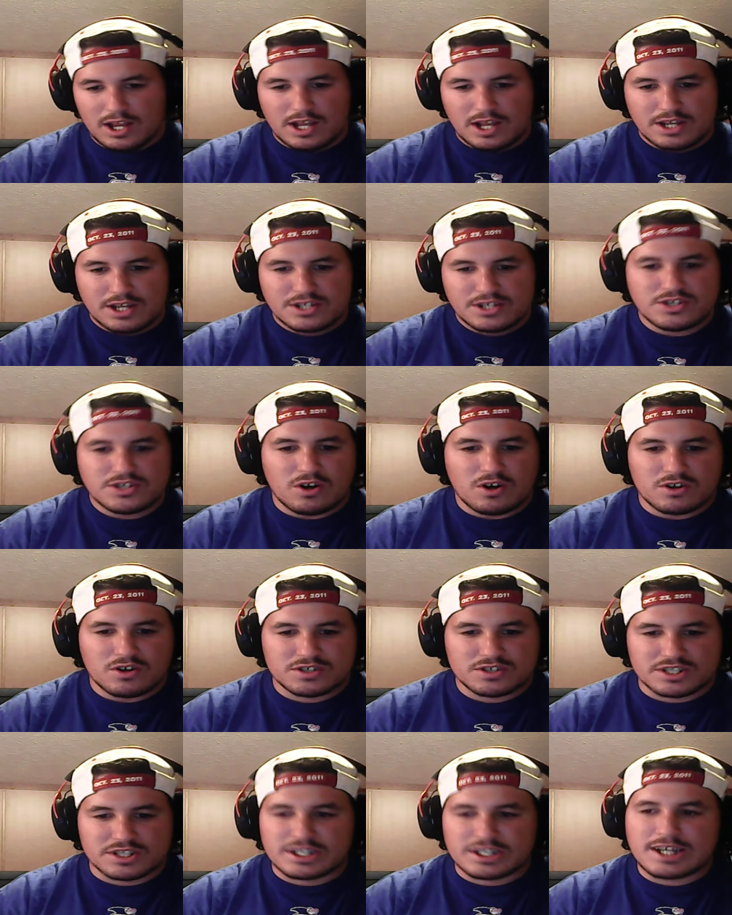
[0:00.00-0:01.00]
Song
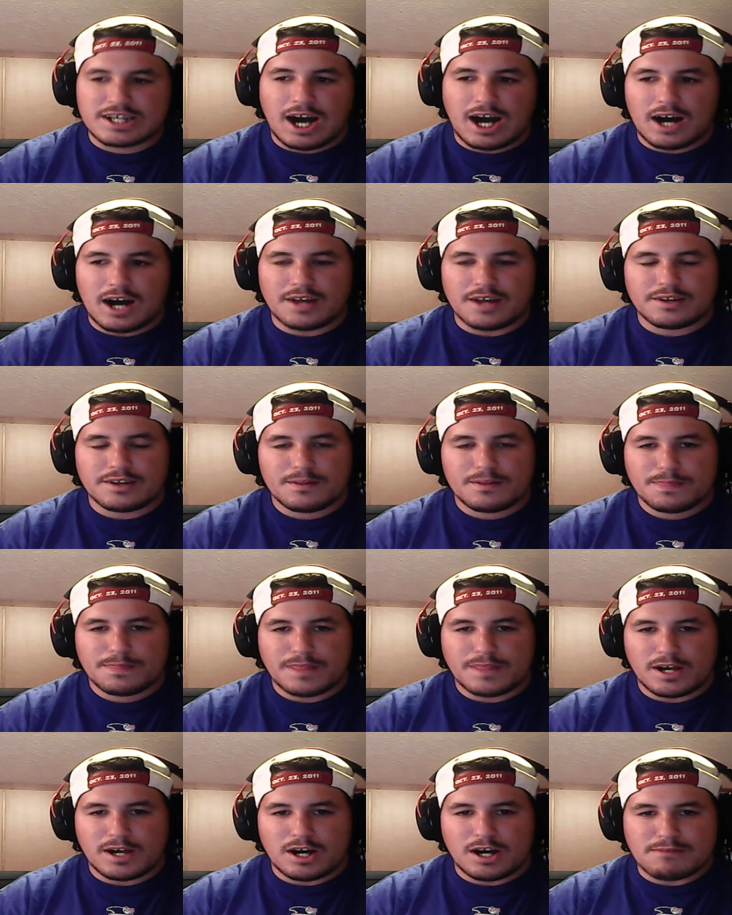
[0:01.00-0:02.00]
God.
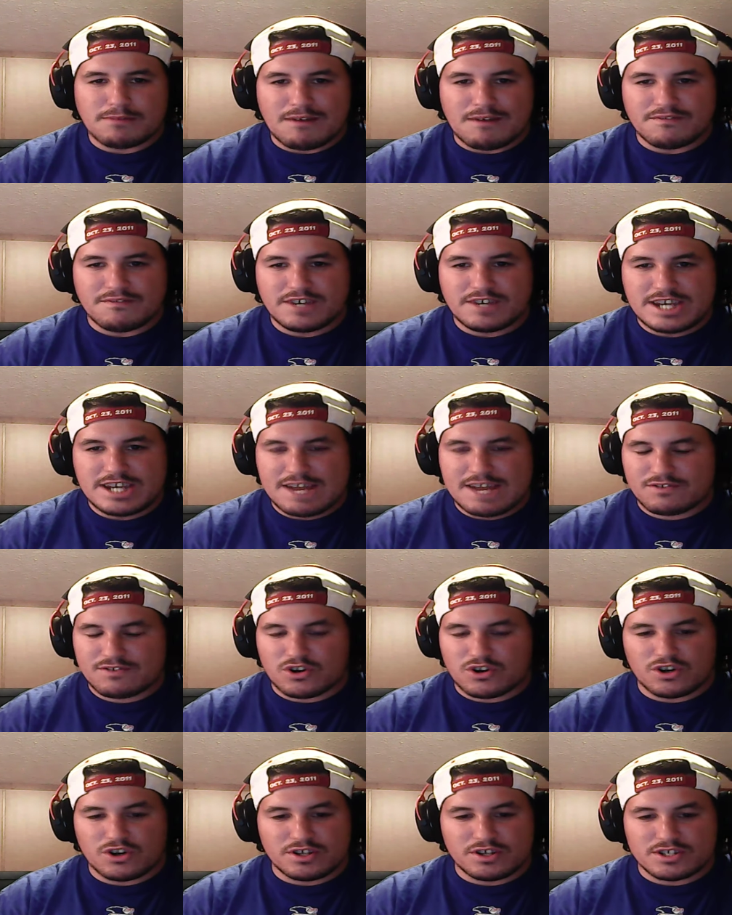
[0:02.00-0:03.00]
Um, I've never
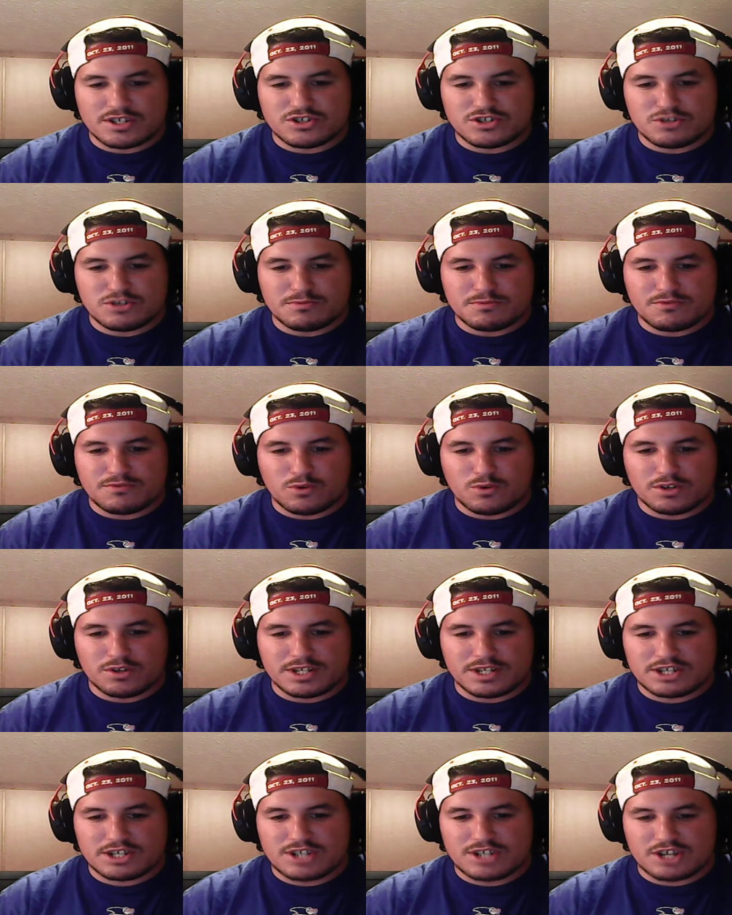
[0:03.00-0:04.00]
heard of this dude before.
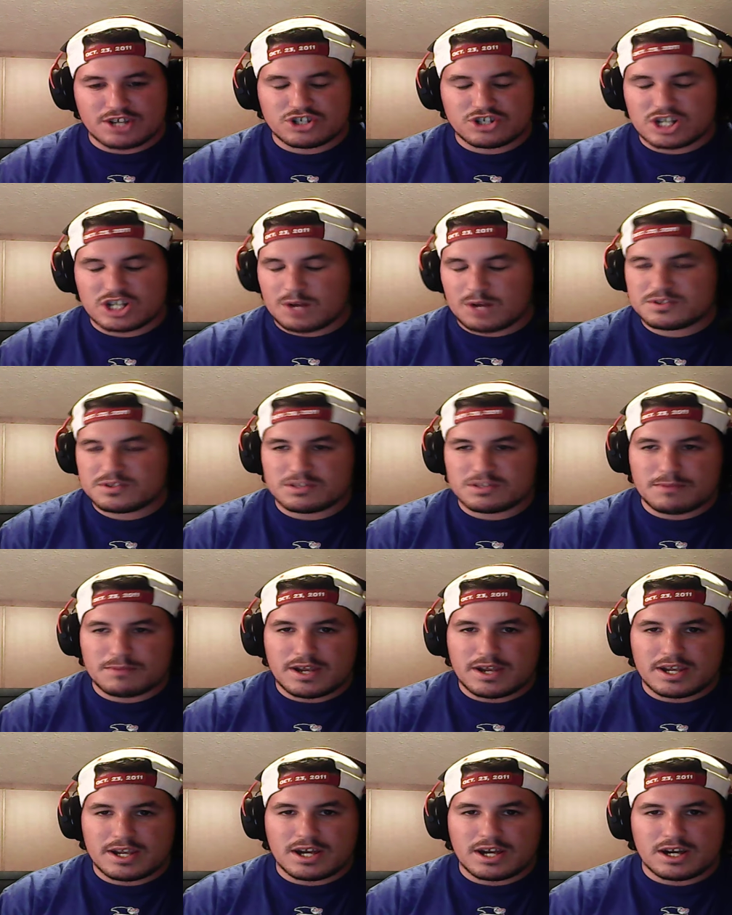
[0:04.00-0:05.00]
This actually comes from
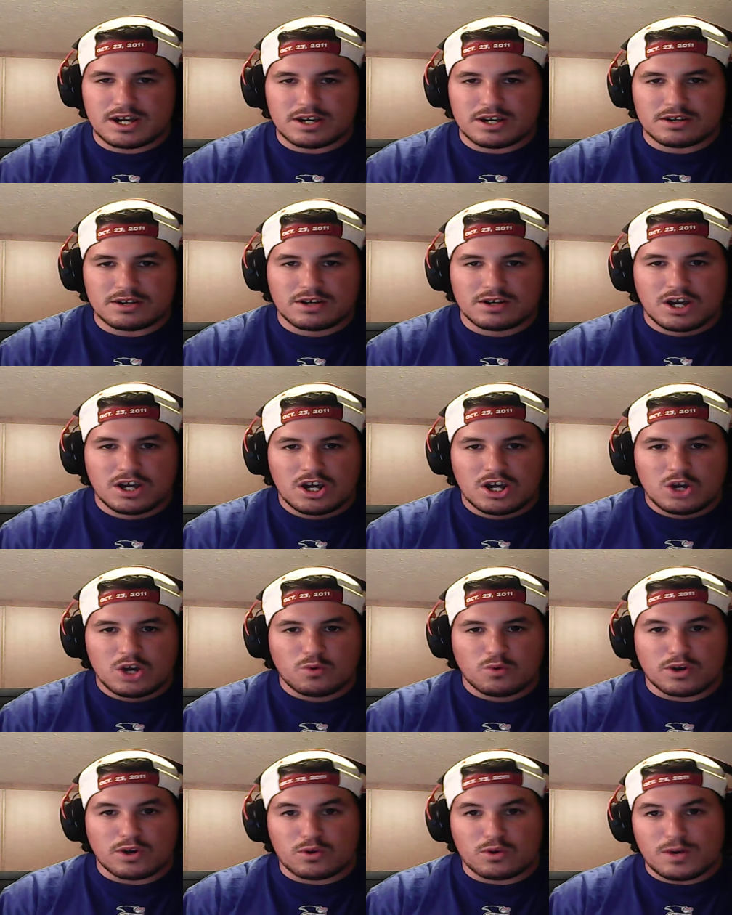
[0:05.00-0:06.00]
a uh,
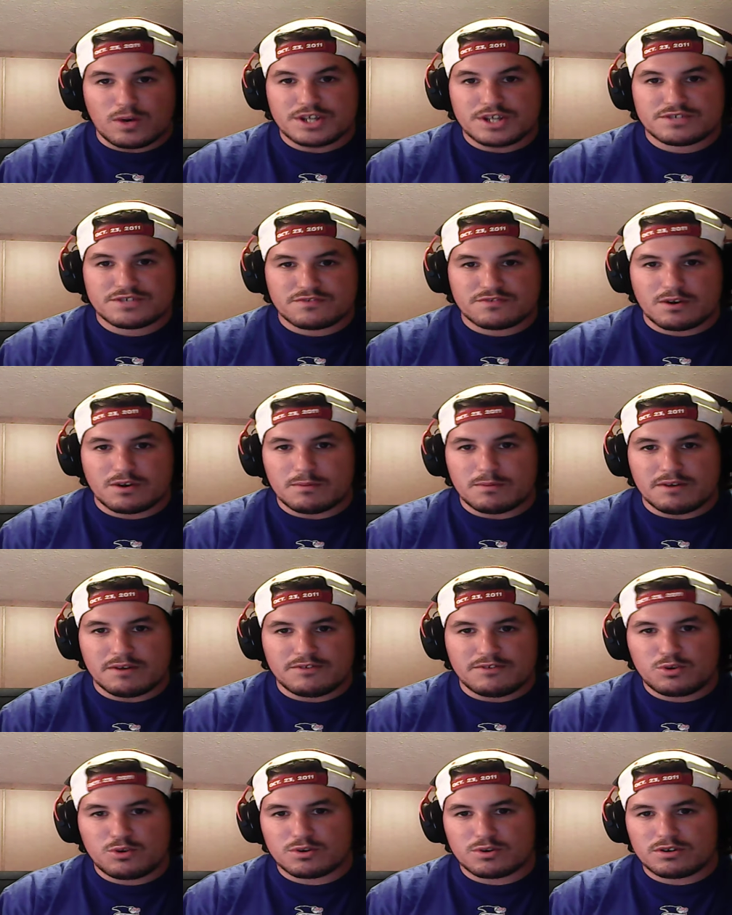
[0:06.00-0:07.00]
request from a
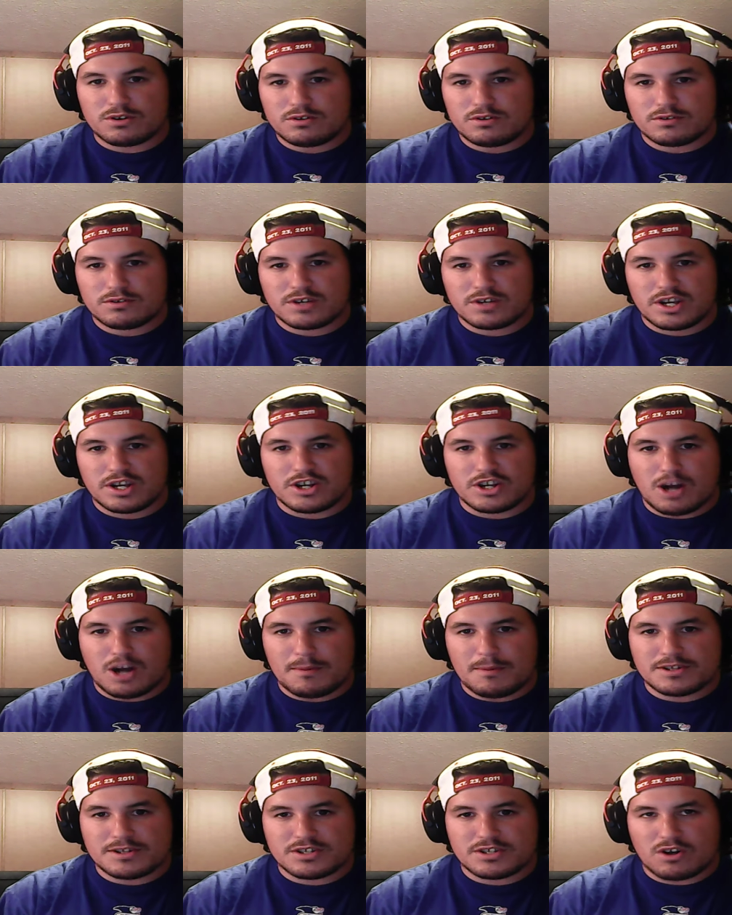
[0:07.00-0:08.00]
viewer. He
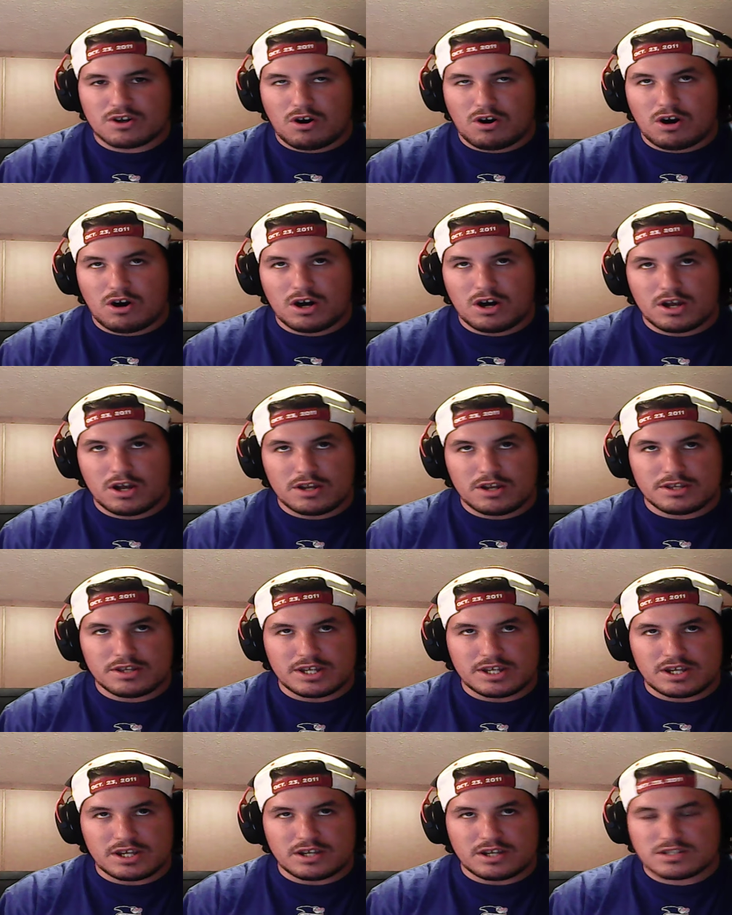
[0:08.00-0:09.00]
commented on
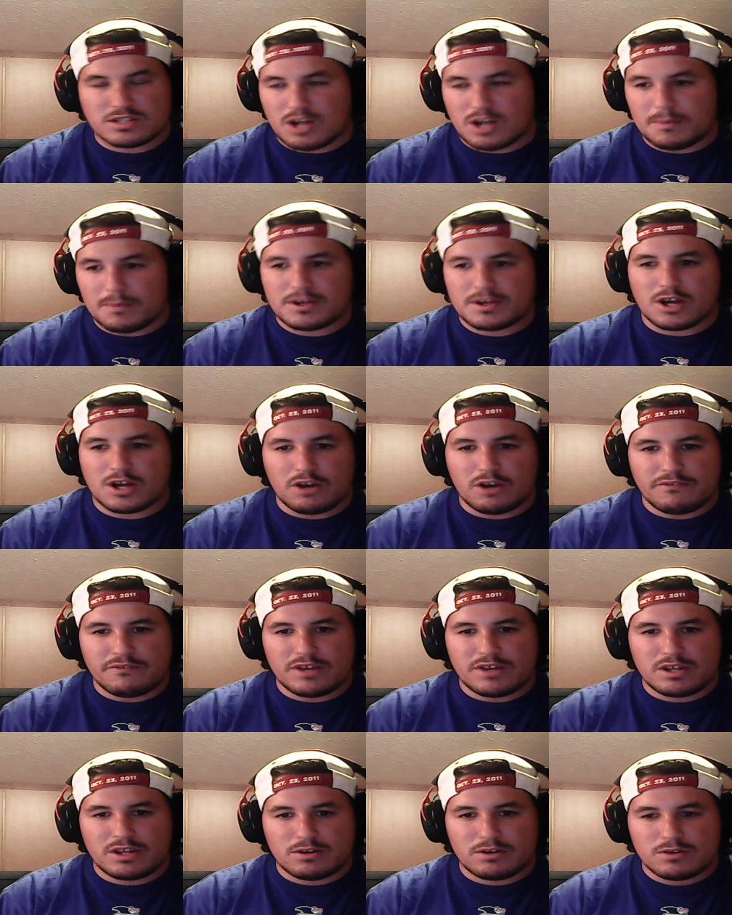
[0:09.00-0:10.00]
the Tom MacDonald
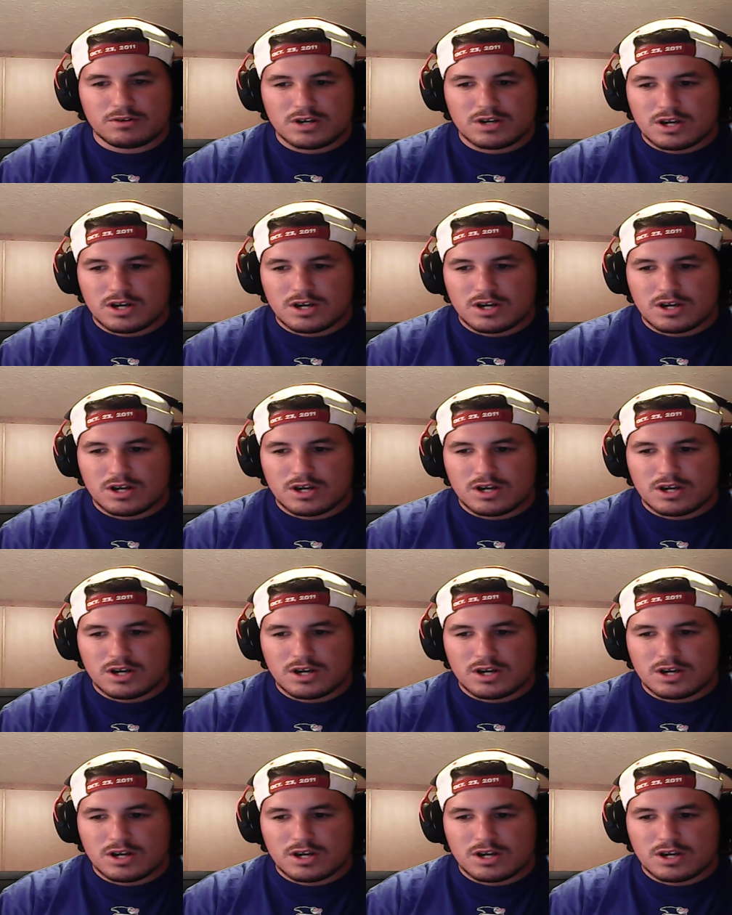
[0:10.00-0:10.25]
video.